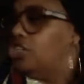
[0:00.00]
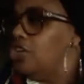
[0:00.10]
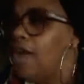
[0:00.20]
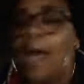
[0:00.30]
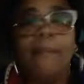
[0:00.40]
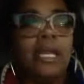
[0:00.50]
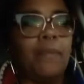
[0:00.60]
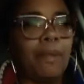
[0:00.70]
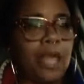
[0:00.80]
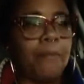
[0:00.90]
do you know how
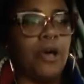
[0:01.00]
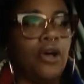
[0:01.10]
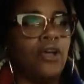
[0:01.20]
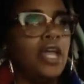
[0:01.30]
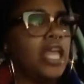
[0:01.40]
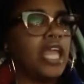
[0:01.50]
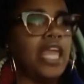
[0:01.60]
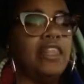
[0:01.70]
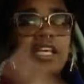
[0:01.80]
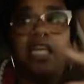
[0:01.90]
many people
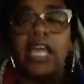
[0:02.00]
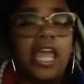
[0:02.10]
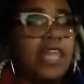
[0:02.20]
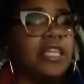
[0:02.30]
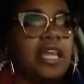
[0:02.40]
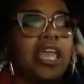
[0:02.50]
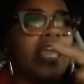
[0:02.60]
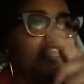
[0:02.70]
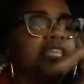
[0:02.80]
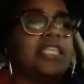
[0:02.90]
in the in the
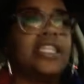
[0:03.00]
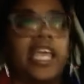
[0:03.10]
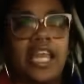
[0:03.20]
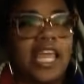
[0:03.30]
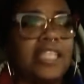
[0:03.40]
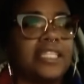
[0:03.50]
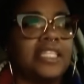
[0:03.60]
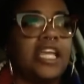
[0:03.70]
in the cities,